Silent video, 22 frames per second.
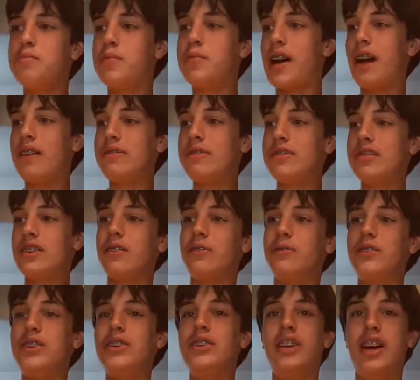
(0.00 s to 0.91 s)
But after
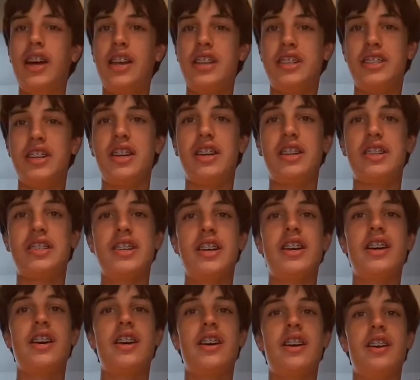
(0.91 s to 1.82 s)
a few
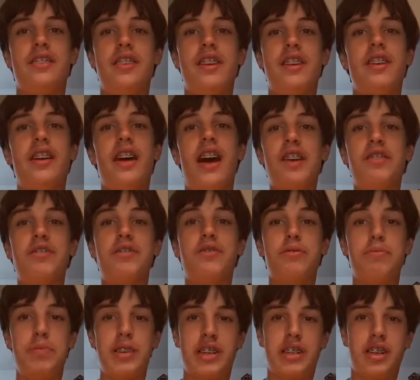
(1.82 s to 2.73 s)
listens,
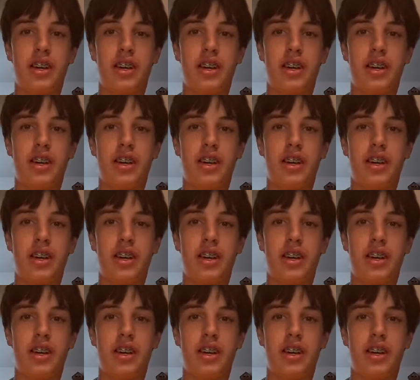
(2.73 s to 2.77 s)
I've